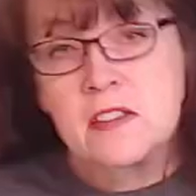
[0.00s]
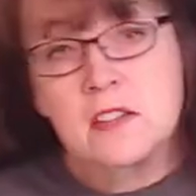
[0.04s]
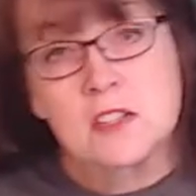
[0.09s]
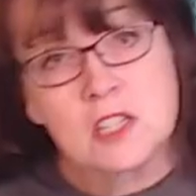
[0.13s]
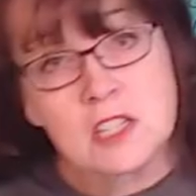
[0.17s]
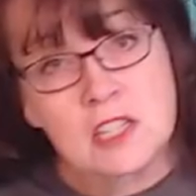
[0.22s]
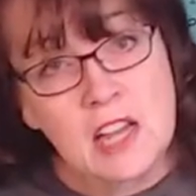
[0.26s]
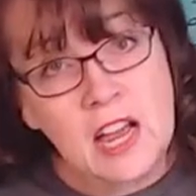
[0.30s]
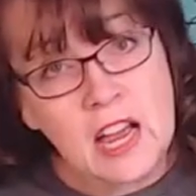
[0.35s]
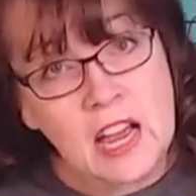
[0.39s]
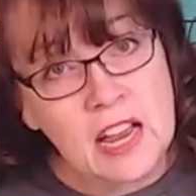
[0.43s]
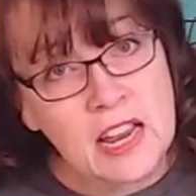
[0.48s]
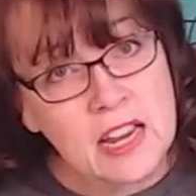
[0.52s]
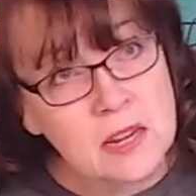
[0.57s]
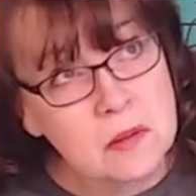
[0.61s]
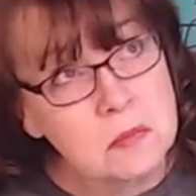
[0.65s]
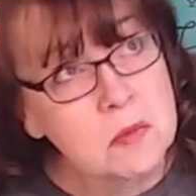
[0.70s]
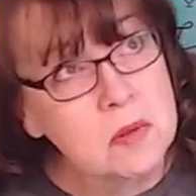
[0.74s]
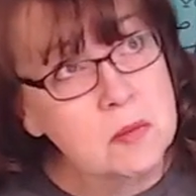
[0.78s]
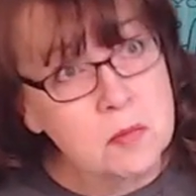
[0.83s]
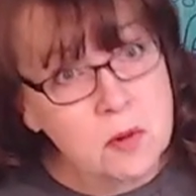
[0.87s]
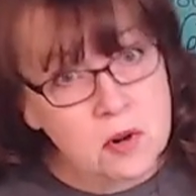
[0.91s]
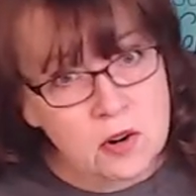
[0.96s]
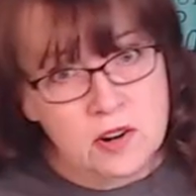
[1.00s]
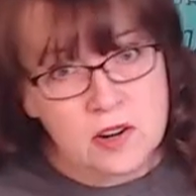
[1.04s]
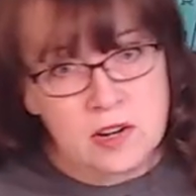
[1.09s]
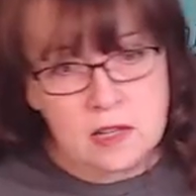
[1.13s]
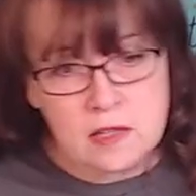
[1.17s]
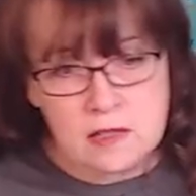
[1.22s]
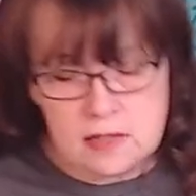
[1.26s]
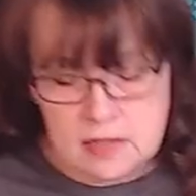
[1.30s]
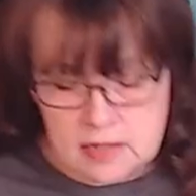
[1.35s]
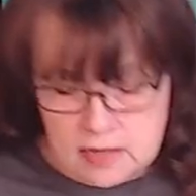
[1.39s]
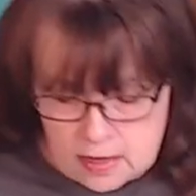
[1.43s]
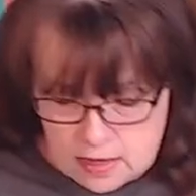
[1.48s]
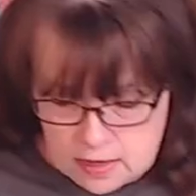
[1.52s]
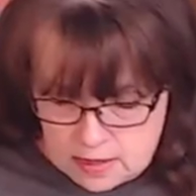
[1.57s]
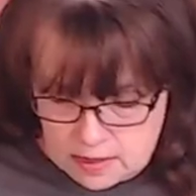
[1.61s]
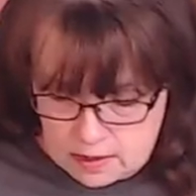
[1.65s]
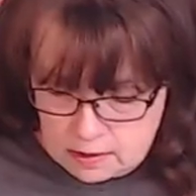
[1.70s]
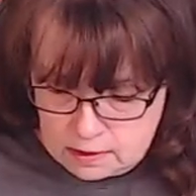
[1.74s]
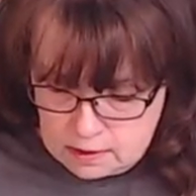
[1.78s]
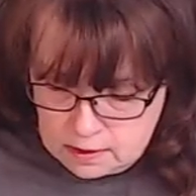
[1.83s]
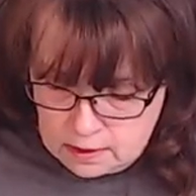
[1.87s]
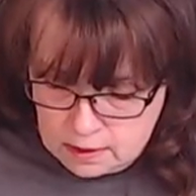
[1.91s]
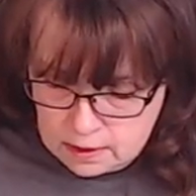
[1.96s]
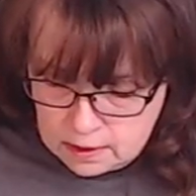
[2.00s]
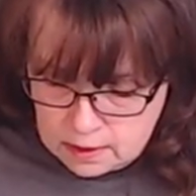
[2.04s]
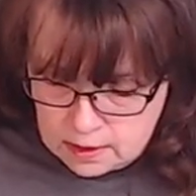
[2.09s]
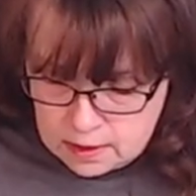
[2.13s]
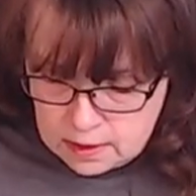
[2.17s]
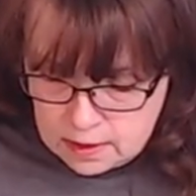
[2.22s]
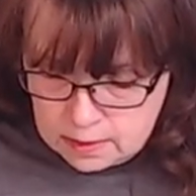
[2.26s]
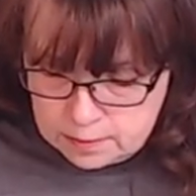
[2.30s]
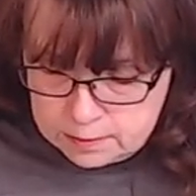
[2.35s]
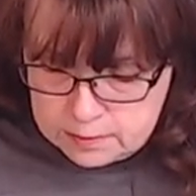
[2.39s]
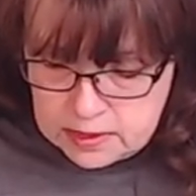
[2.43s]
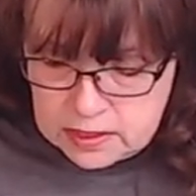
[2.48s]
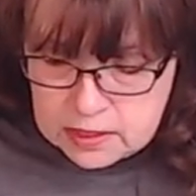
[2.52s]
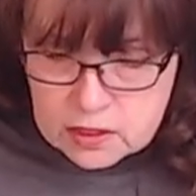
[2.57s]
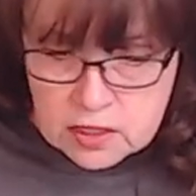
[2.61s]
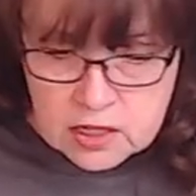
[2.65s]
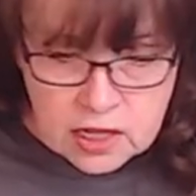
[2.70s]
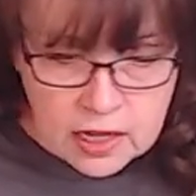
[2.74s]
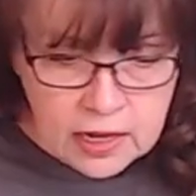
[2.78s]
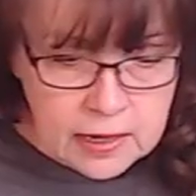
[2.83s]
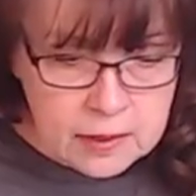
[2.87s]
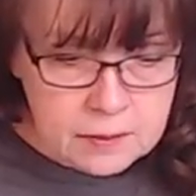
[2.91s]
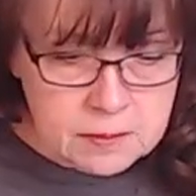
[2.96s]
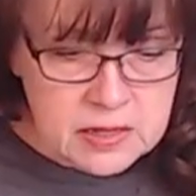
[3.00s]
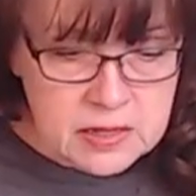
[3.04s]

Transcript: July, Memorial Day, um, it can be